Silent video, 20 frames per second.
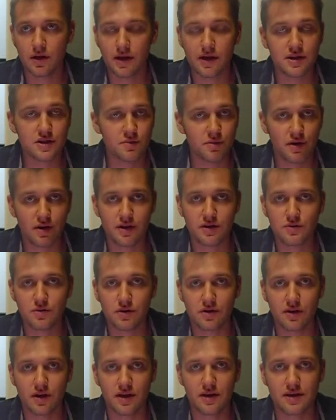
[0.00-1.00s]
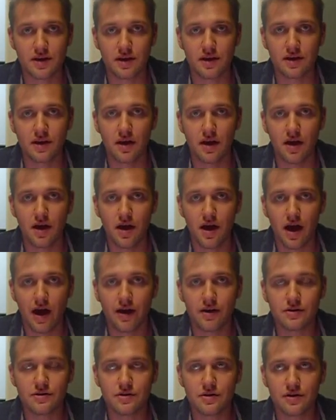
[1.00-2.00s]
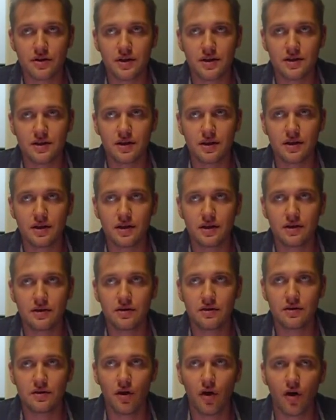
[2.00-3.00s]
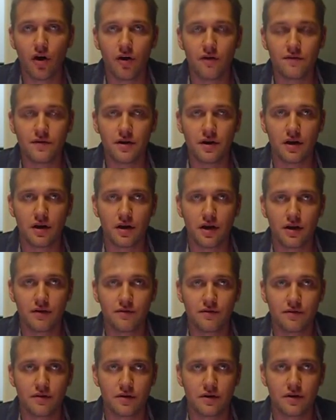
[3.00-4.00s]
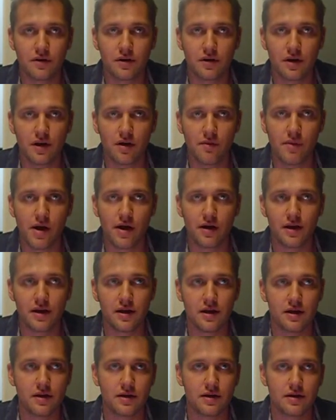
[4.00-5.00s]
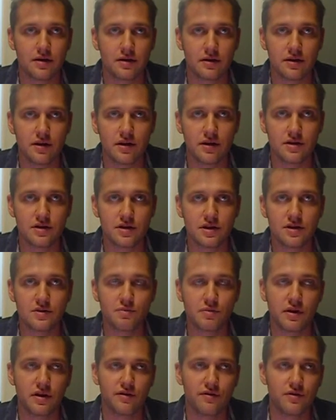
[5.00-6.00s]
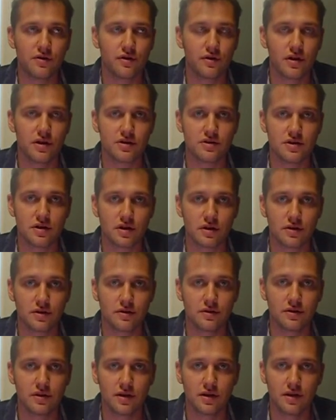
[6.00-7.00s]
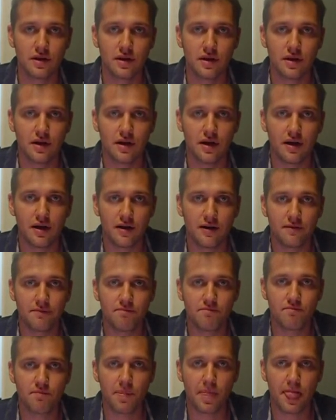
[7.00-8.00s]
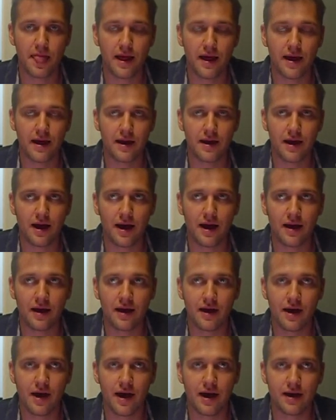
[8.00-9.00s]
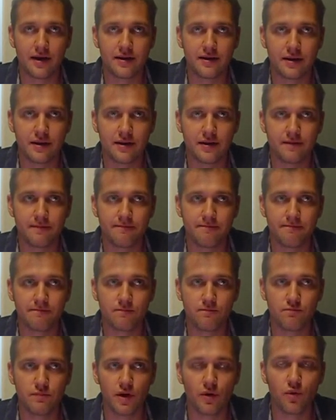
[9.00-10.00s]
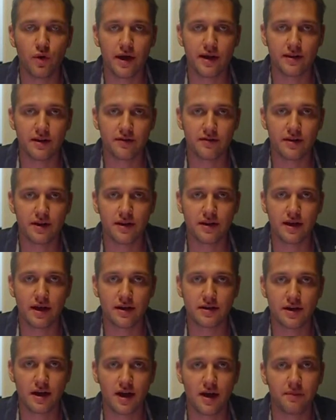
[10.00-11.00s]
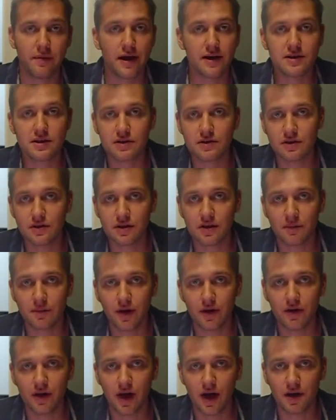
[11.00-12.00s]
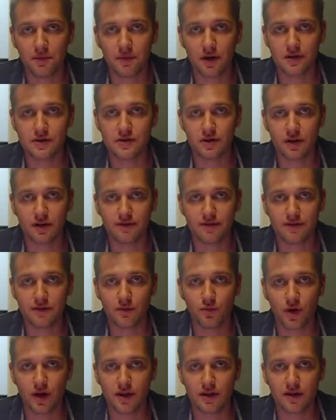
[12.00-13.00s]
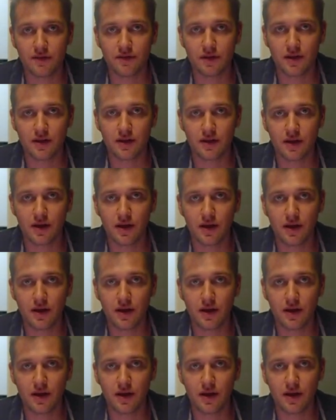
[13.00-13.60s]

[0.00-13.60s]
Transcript: experience with creatine. I used creatine off and on for about a year, and it's been a few years ago. And I had been weightlifting at that time. I actually took about 9 months off from weightlifting,